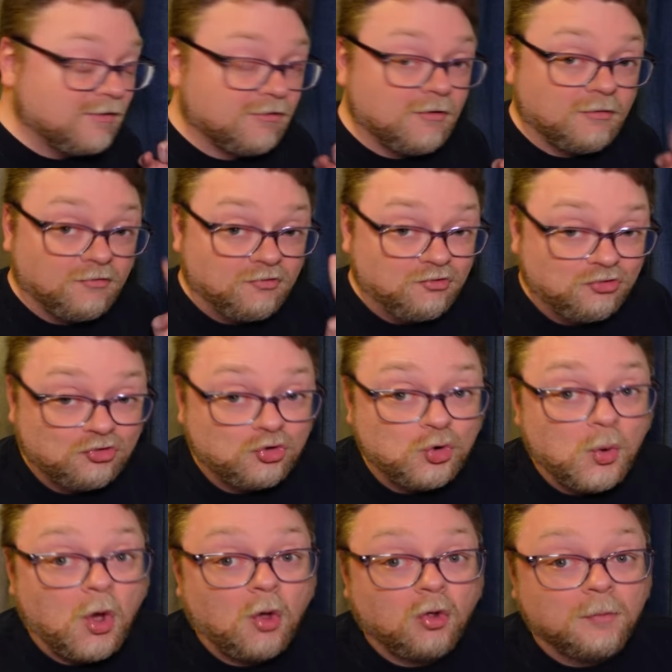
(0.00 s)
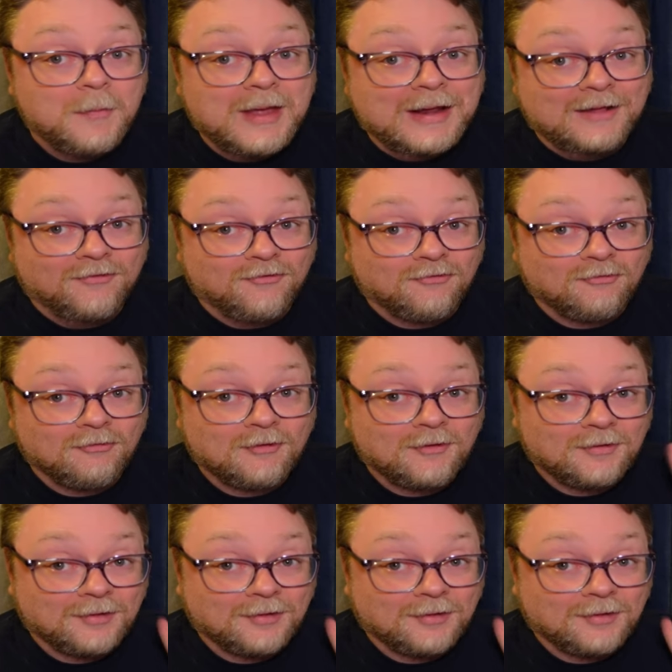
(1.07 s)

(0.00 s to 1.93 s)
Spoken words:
means there's 2 whole minutes